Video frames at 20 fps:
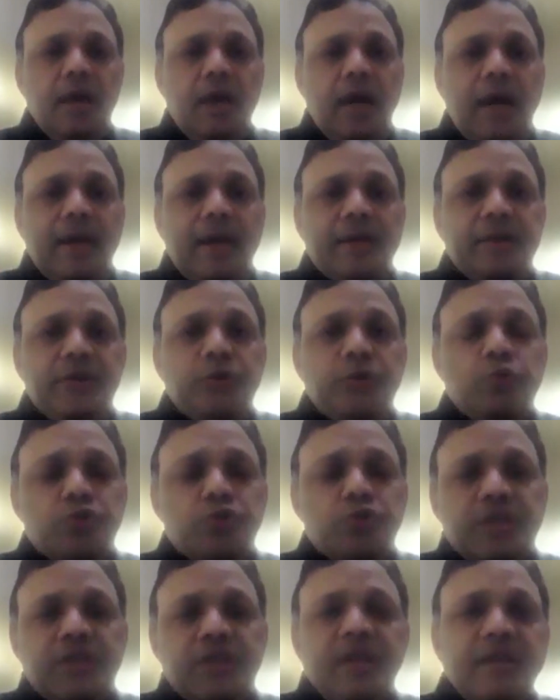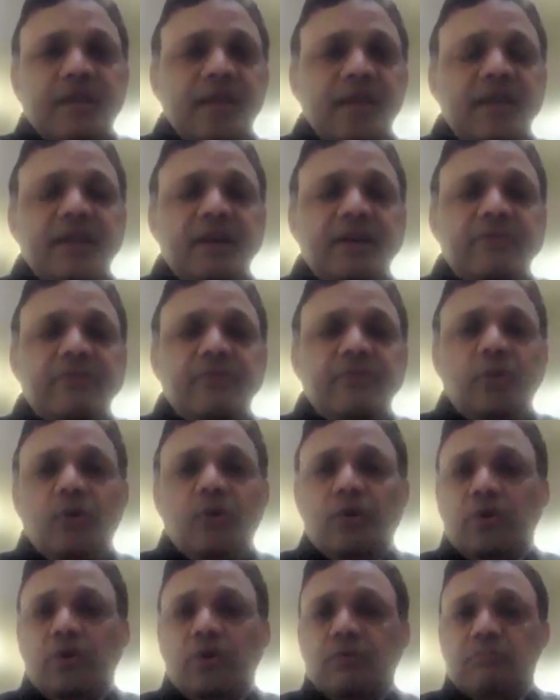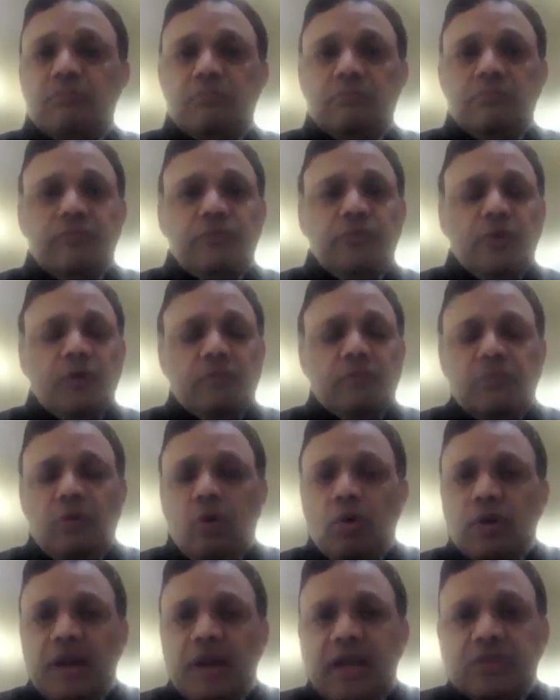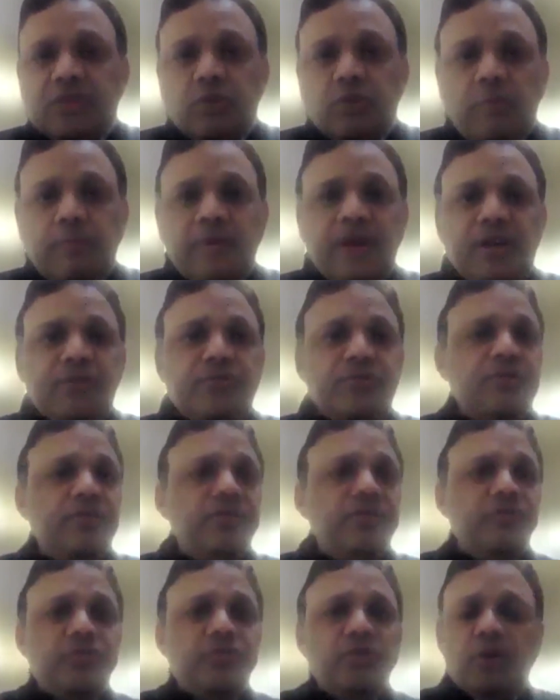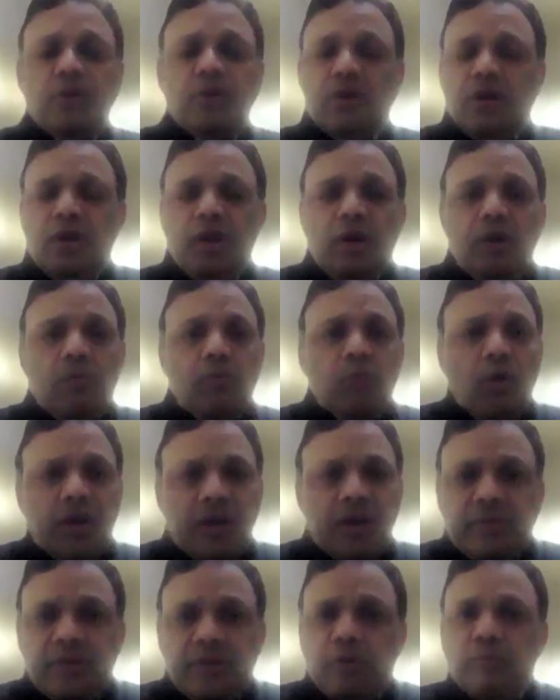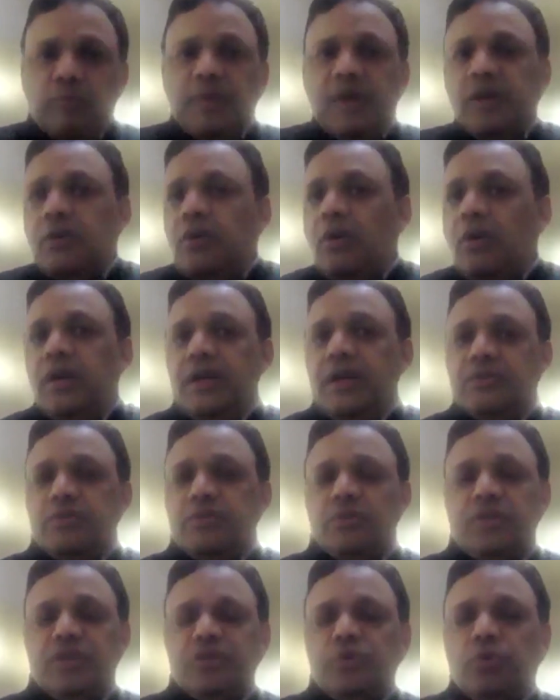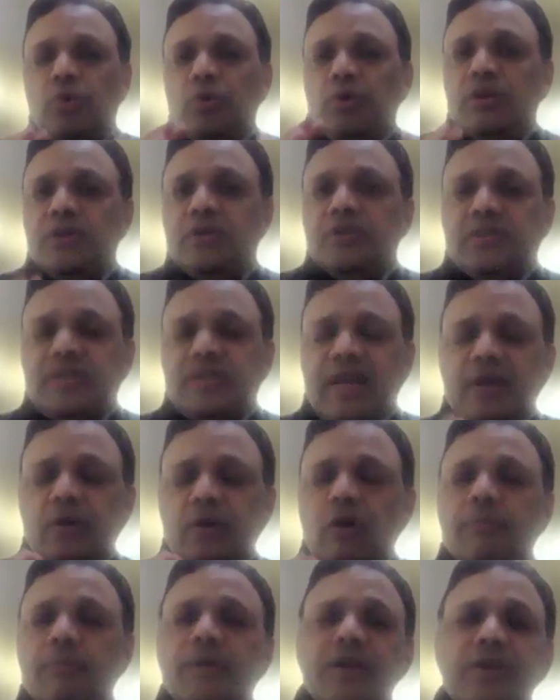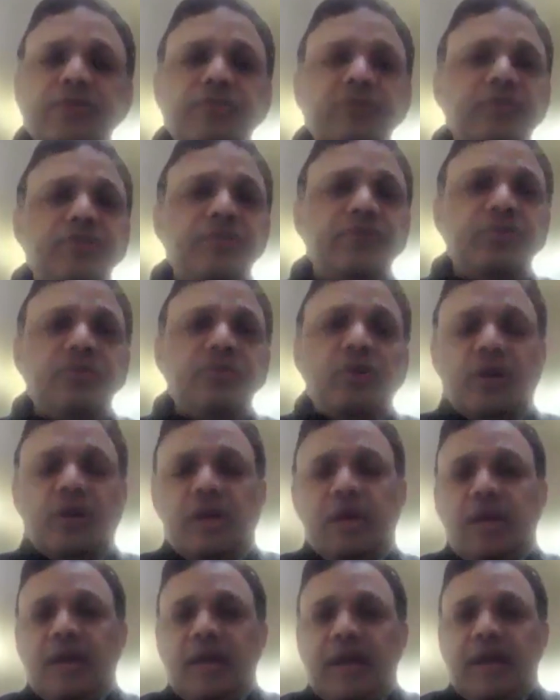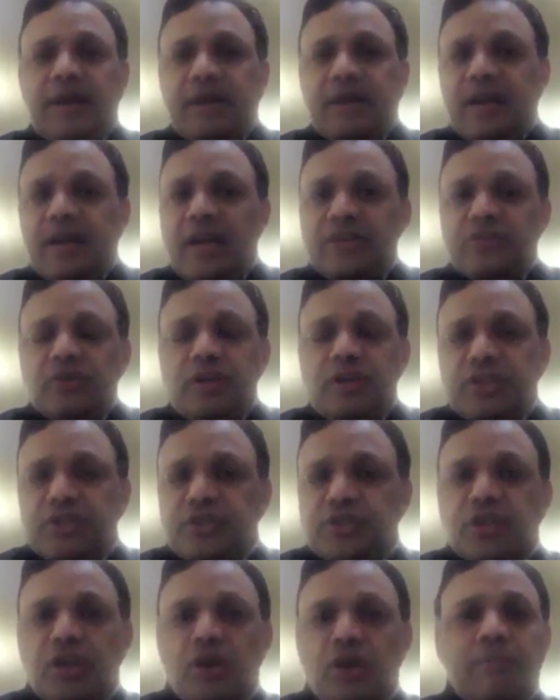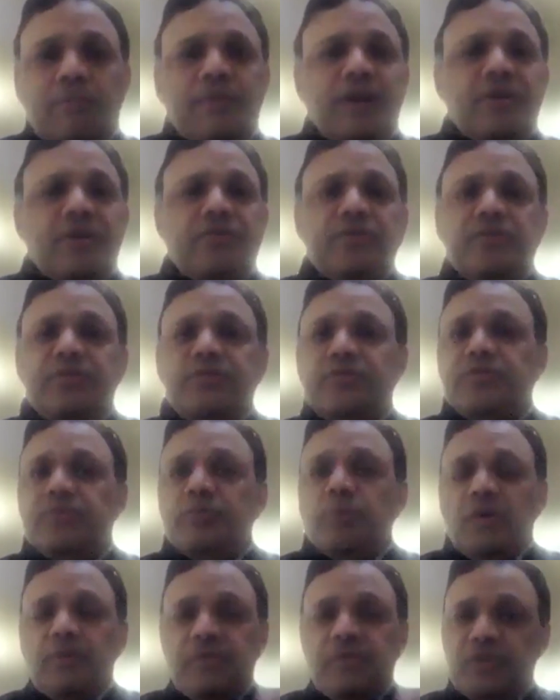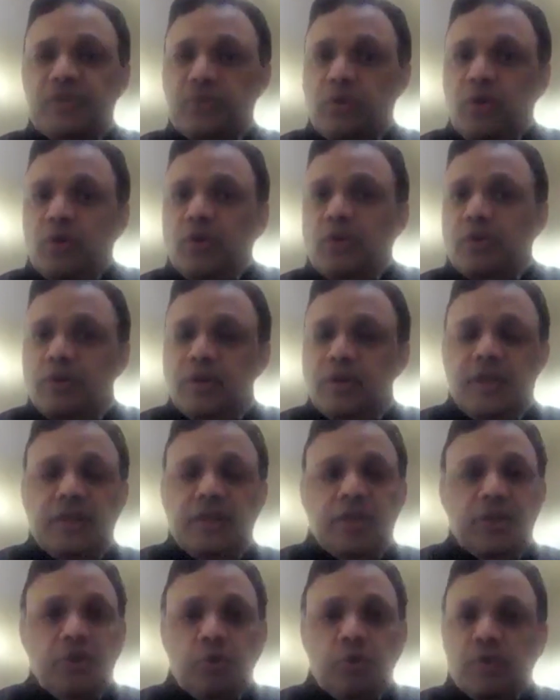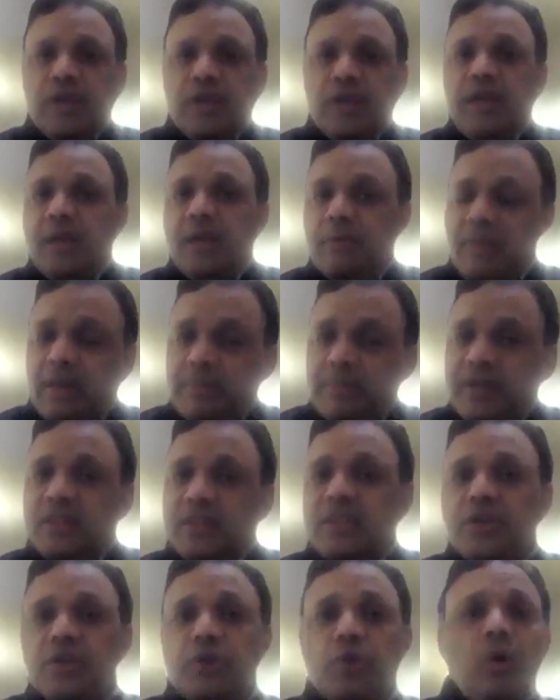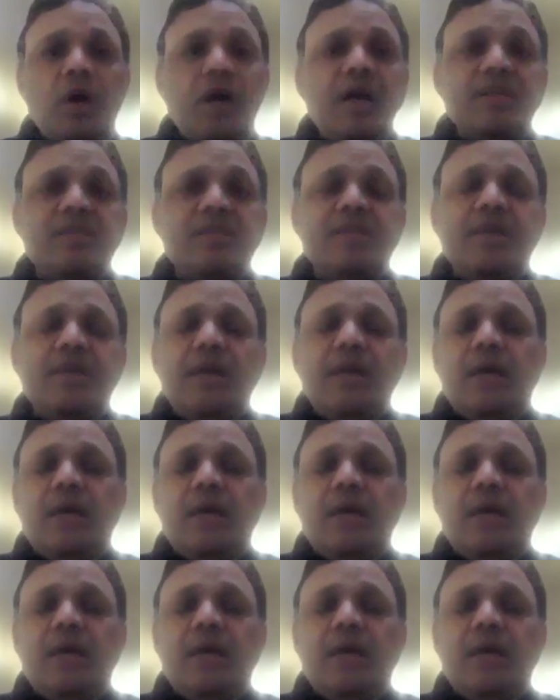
and using that data for organized operations or whatever you may call it. So this whole psych operations or international digital operations, what we saw in the UK and maybe in the US,